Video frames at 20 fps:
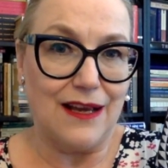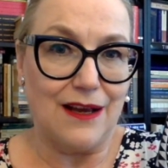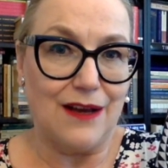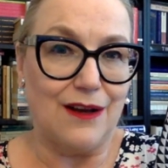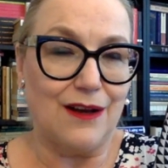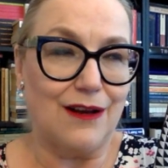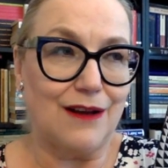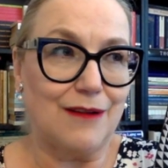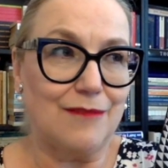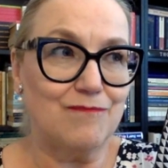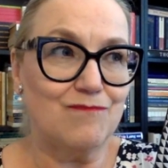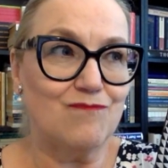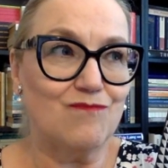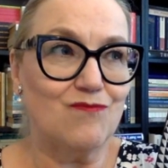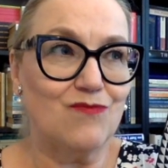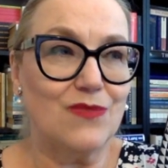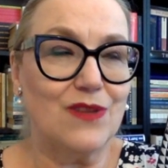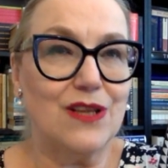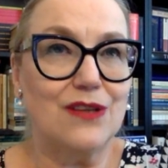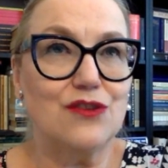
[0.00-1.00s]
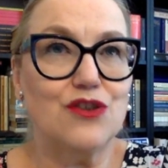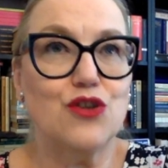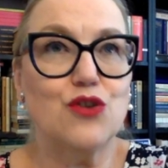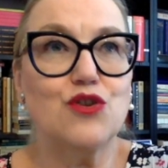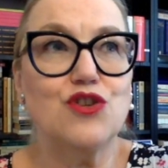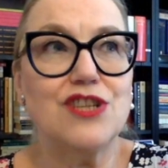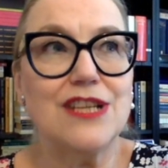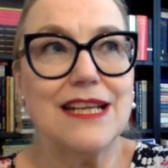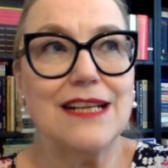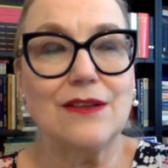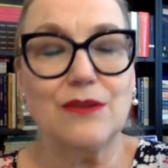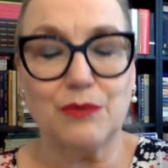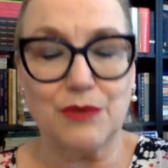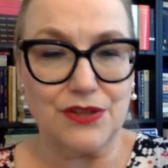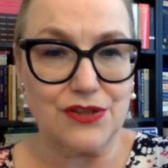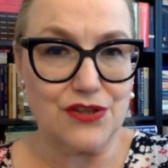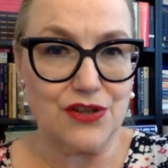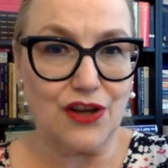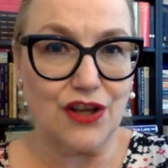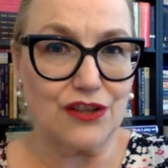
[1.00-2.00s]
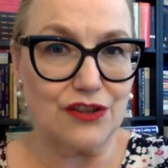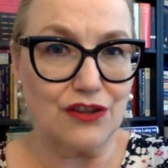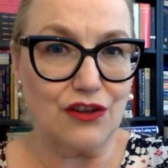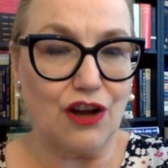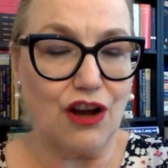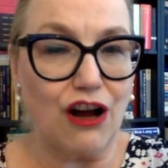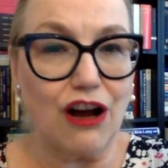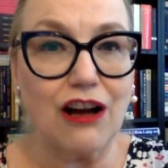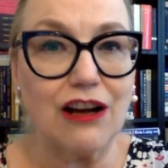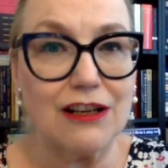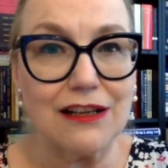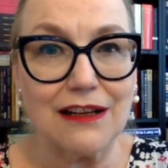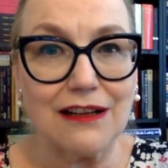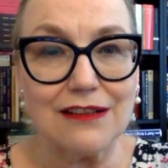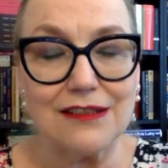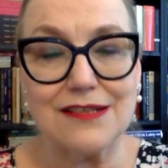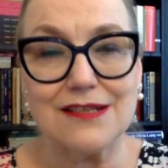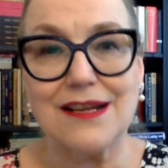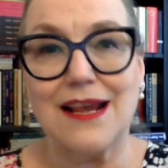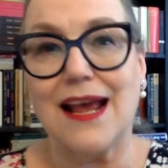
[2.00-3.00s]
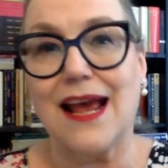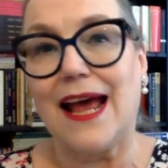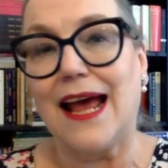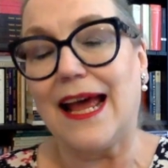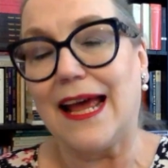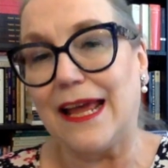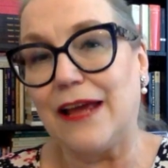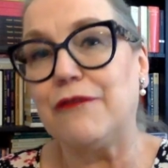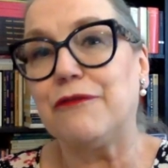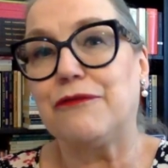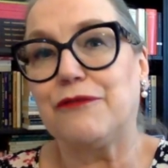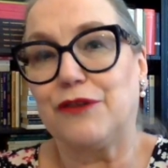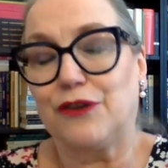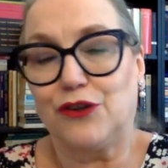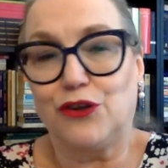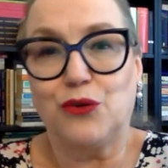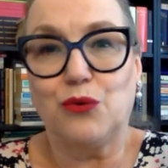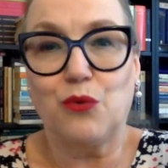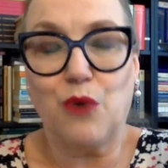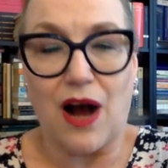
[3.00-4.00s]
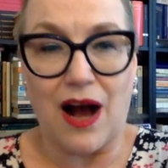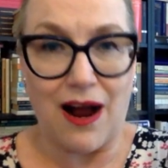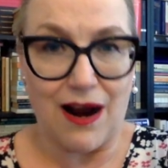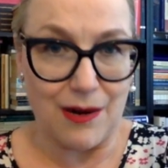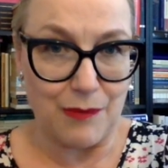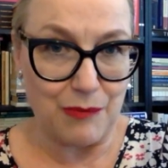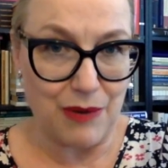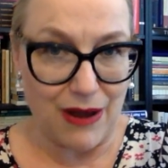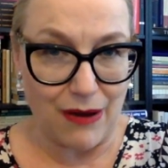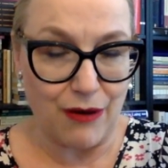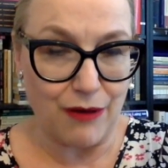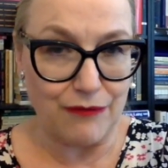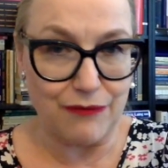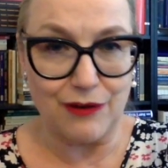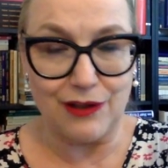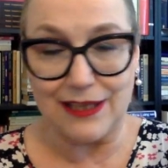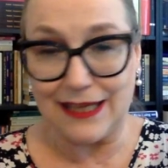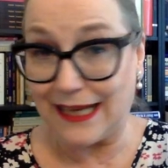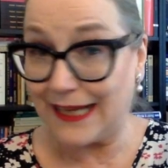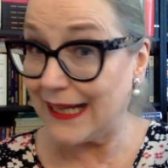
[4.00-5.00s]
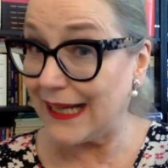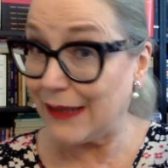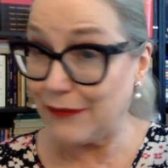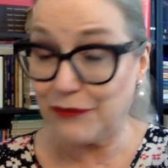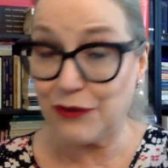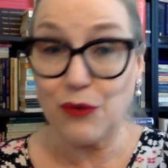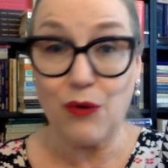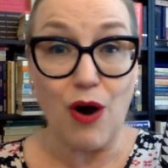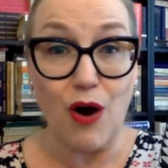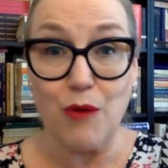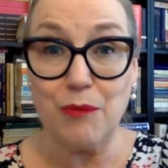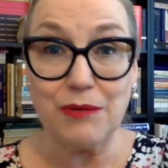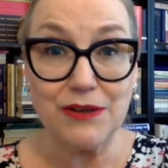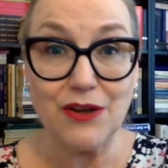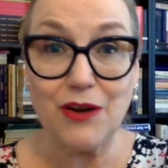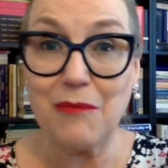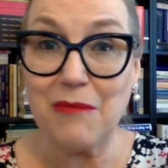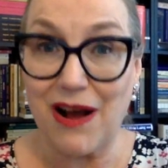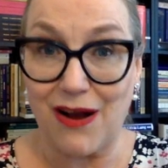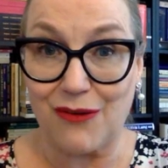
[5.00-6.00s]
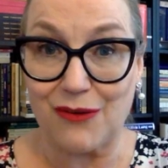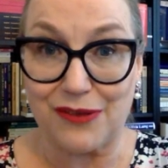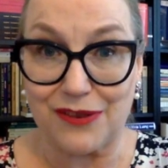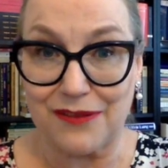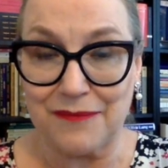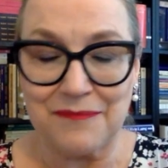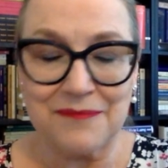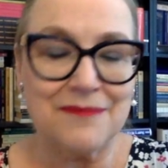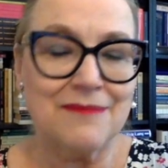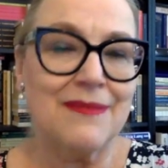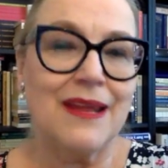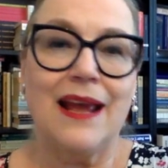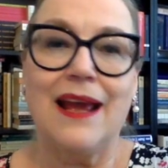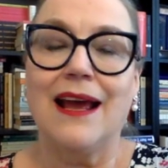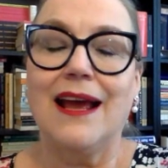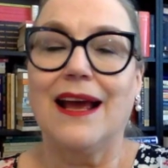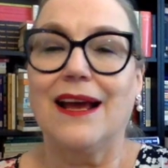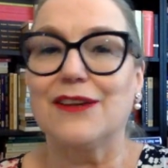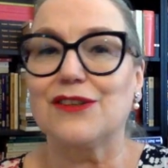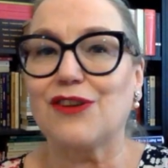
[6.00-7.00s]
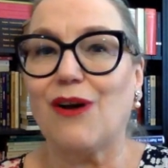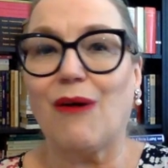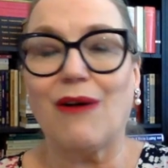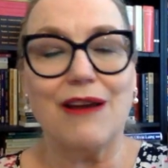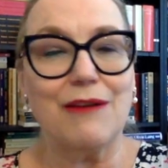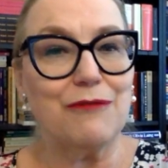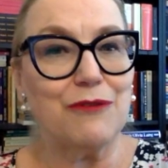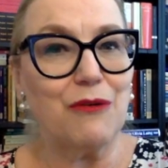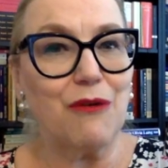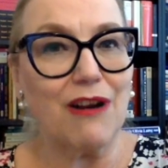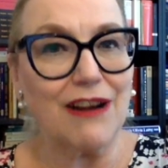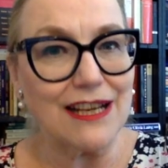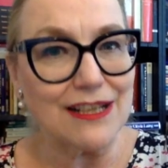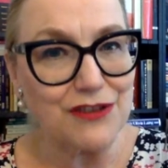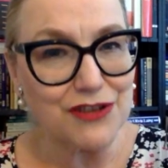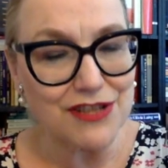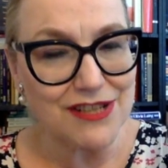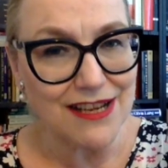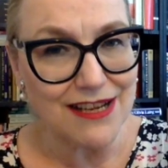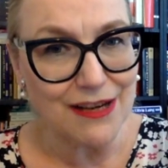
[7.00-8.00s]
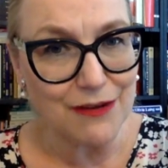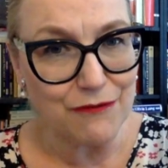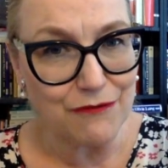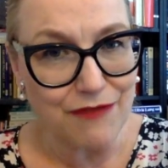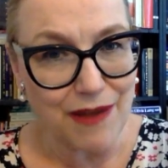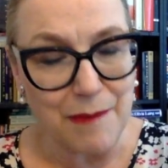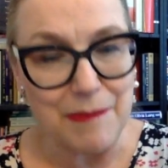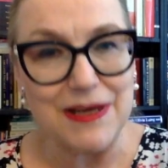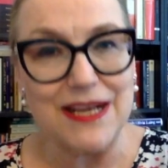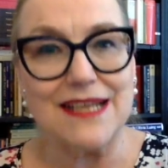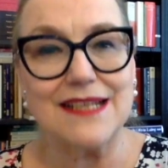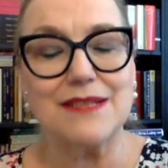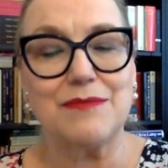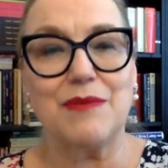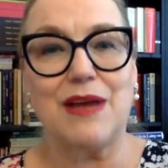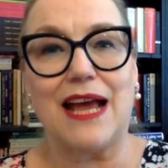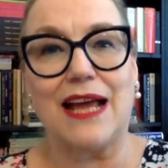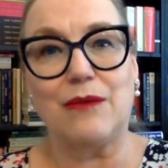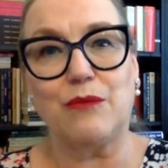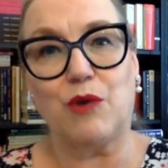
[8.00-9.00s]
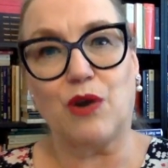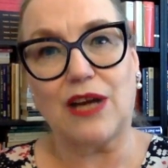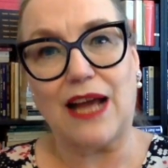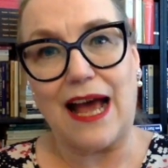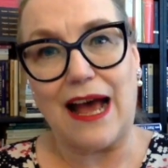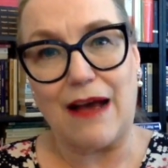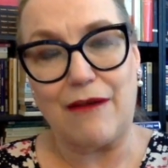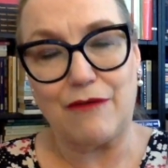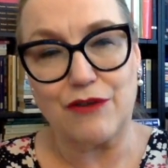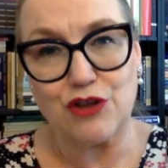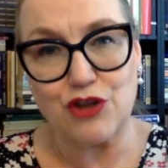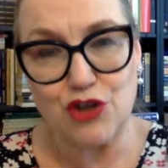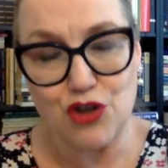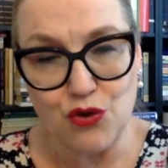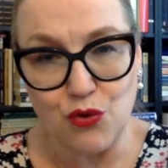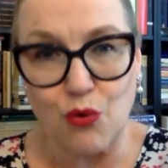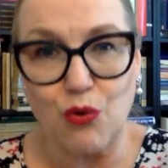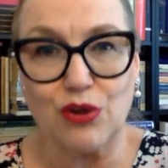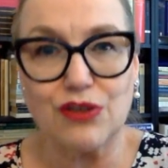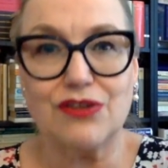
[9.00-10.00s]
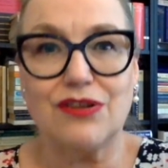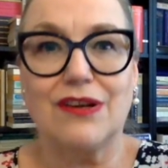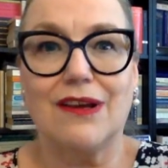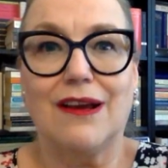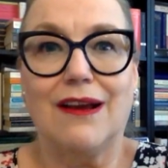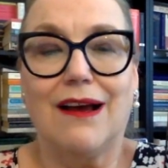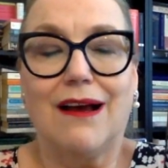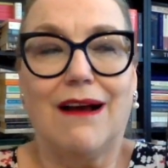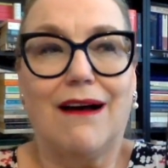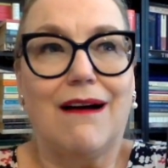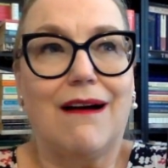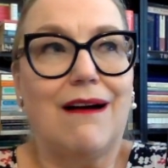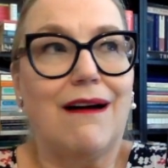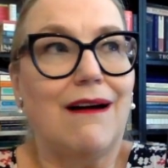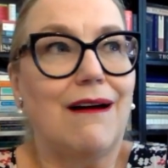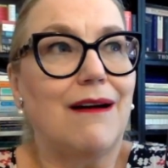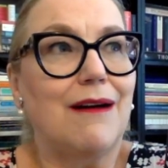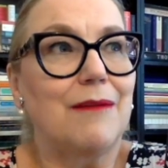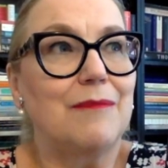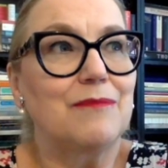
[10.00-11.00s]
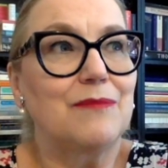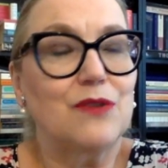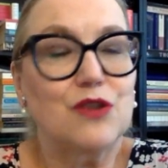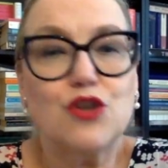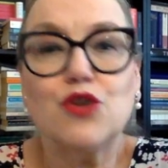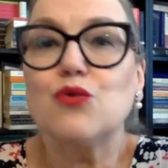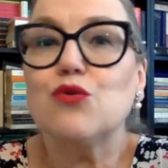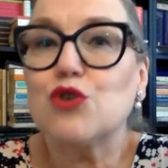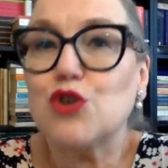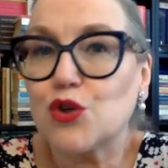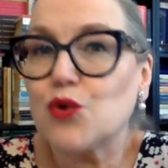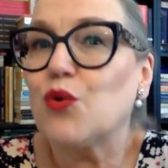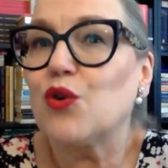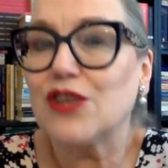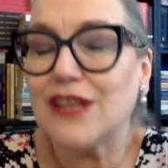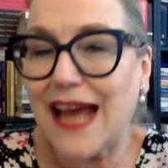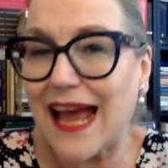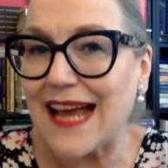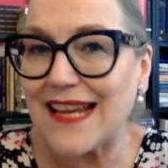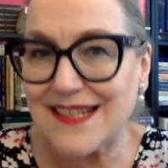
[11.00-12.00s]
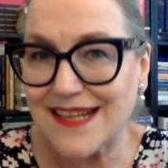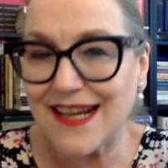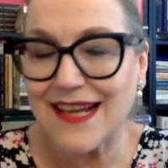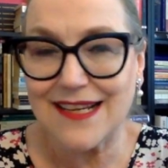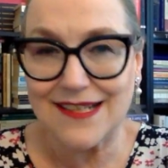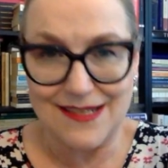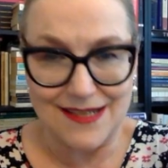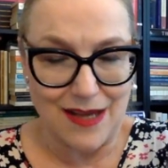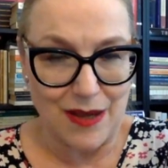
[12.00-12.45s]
to deal with certain hurdles if you are powerful and if you open your mouth. So if you are interested in feminism and want to have a short, two short essays